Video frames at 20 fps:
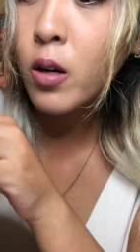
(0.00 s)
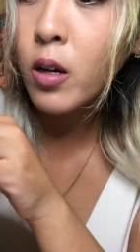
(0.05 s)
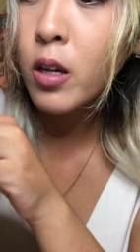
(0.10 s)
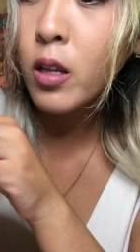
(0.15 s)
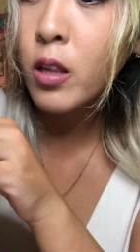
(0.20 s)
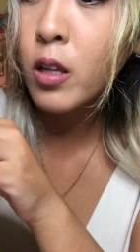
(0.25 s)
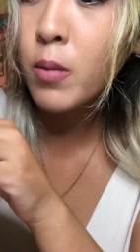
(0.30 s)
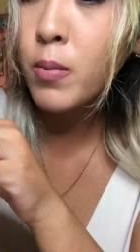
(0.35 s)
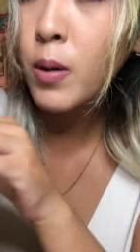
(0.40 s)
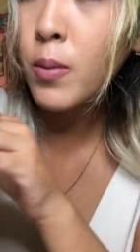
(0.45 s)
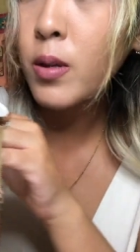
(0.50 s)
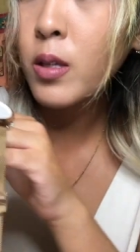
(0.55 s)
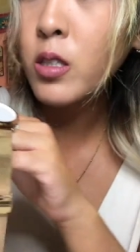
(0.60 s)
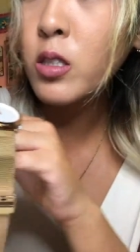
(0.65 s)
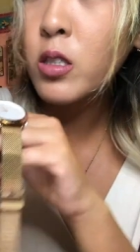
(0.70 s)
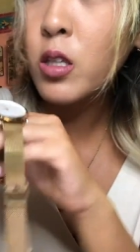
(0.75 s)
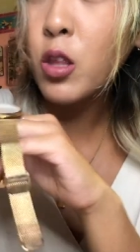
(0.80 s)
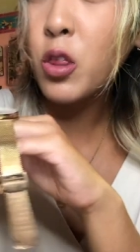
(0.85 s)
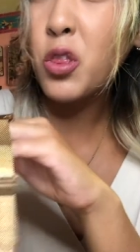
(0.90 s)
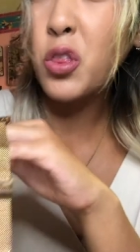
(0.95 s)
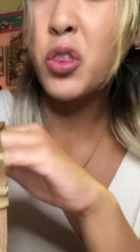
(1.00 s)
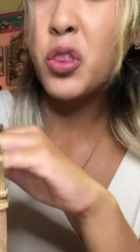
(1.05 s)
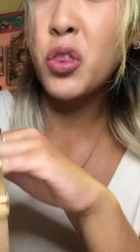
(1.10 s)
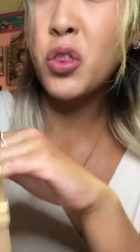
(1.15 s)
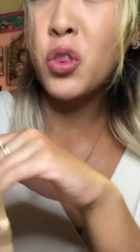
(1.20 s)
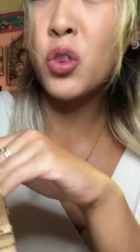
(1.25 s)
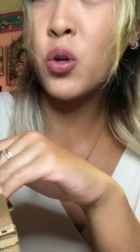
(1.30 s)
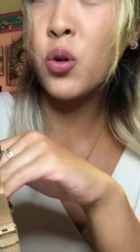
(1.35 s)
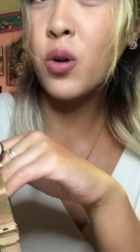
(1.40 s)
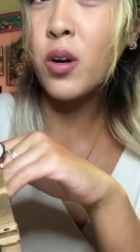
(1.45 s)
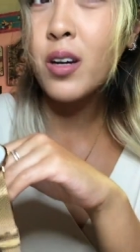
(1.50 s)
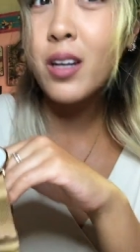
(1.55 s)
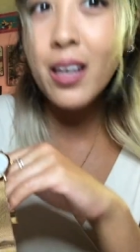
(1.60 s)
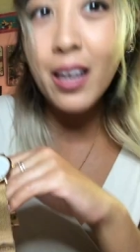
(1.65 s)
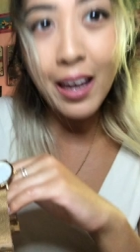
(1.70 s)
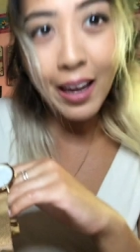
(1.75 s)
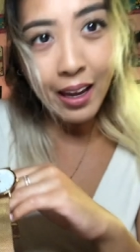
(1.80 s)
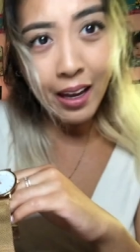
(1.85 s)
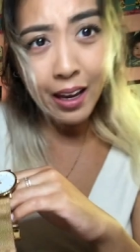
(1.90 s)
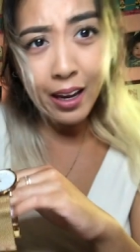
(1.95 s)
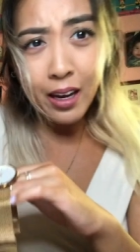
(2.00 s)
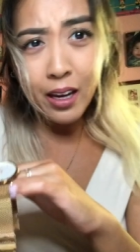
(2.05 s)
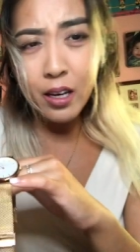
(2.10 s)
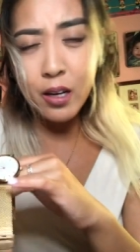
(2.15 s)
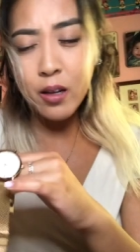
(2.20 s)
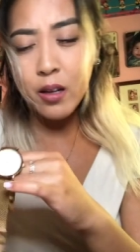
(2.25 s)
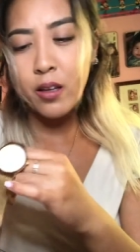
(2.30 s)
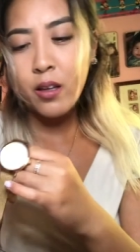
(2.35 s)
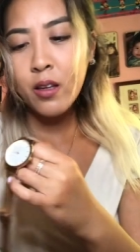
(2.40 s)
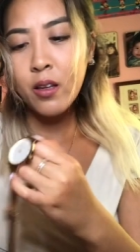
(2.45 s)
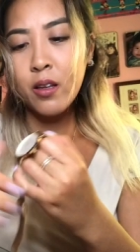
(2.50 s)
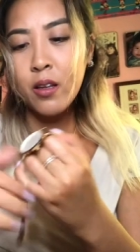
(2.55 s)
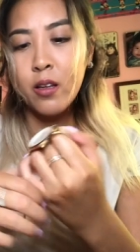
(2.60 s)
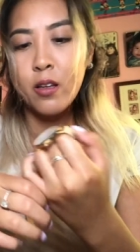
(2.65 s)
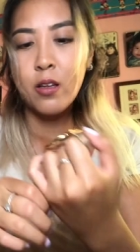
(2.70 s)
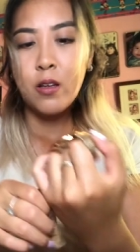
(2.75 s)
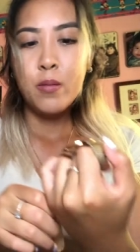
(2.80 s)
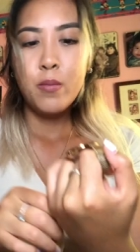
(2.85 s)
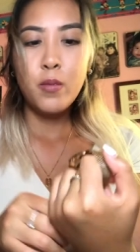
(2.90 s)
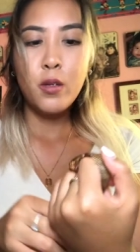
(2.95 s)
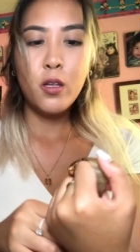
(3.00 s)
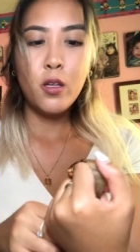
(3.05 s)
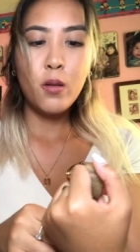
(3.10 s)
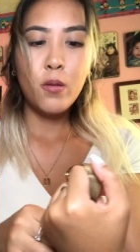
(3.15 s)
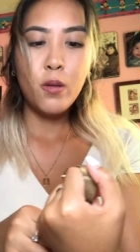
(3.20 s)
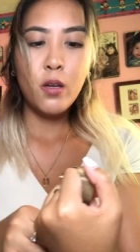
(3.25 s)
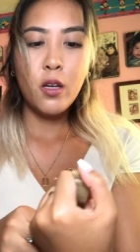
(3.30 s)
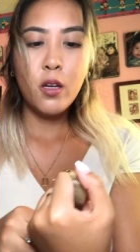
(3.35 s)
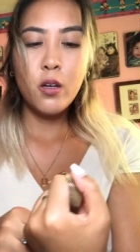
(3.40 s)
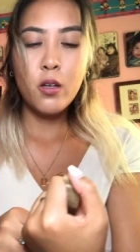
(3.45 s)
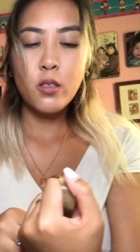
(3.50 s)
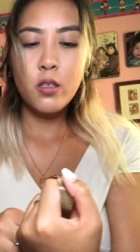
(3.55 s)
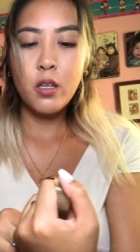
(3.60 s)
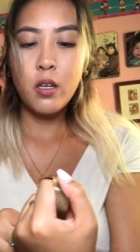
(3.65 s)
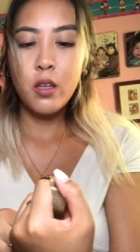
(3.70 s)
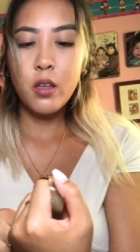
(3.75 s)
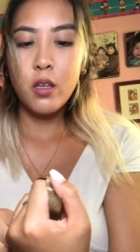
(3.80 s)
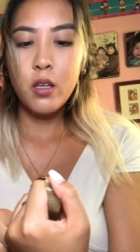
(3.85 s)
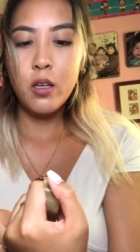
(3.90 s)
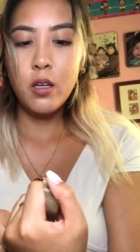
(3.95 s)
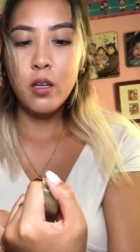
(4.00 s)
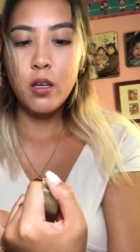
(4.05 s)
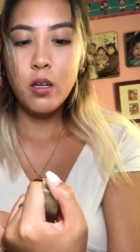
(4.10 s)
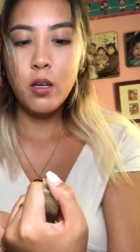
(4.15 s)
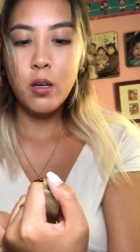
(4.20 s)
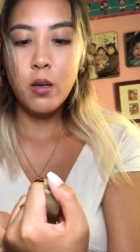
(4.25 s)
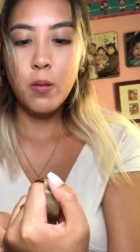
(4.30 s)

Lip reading: I think maybe this is a 38 milliliters, I think.